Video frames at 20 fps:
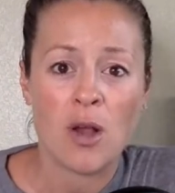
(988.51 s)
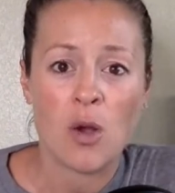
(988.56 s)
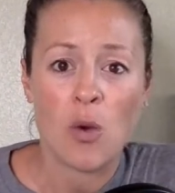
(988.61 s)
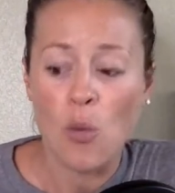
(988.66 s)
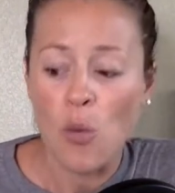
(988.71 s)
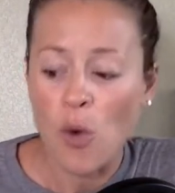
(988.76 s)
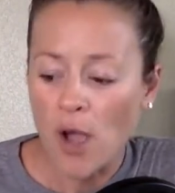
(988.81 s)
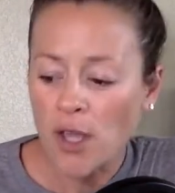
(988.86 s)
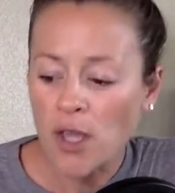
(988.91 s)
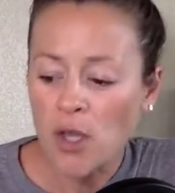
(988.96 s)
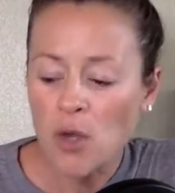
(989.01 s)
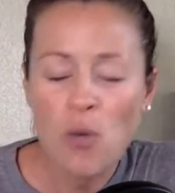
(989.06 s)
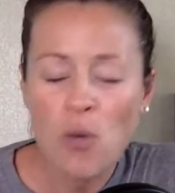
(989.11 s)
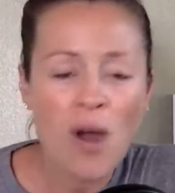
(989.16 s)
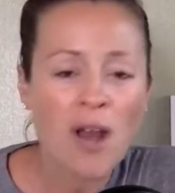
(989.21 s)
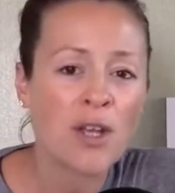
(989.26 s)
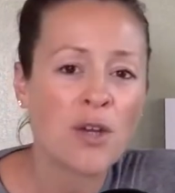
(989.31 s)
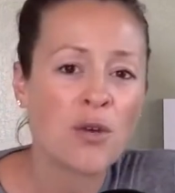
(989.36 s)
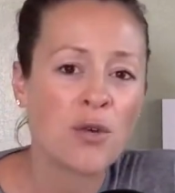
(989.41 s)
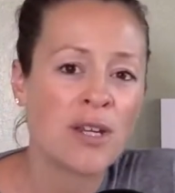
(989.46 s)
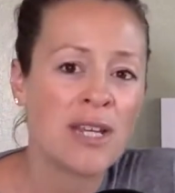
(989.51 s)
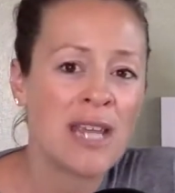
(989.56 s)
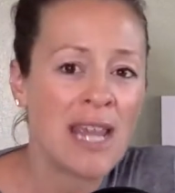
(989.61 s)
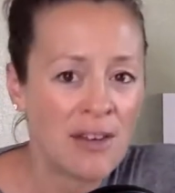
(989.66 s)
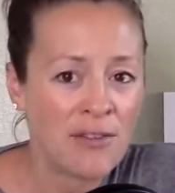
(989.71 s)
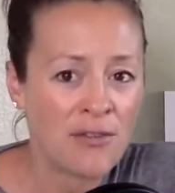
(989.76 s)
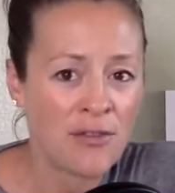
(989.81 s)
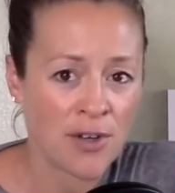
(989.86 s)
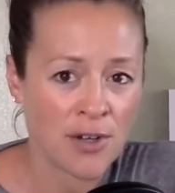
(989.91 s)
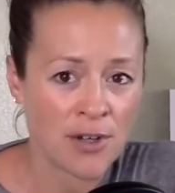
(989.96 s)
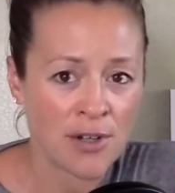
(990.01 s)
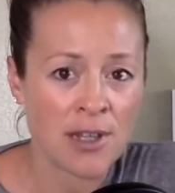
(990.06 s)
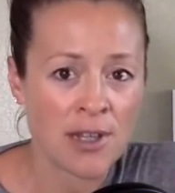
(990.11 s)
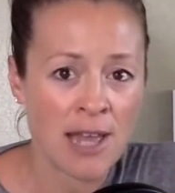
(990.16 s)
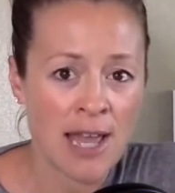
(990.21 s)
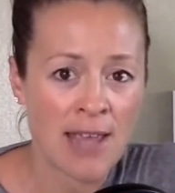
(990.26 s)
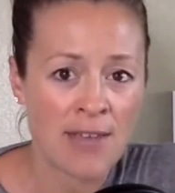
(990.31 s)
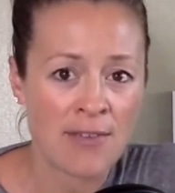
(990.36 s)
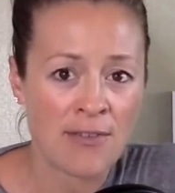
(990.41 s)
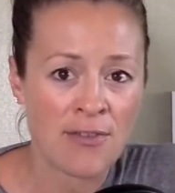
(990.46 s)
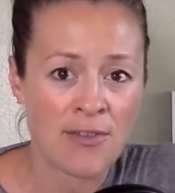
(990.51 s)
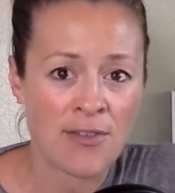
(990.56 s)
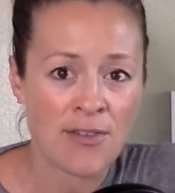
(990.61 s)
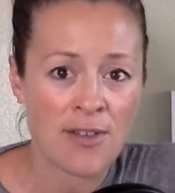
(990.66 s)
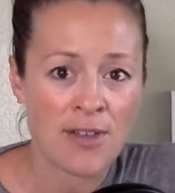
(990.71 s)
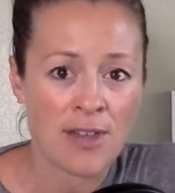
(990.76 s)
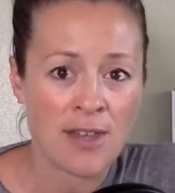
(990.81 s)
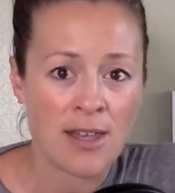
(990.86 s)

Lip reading: what you want to create for your life,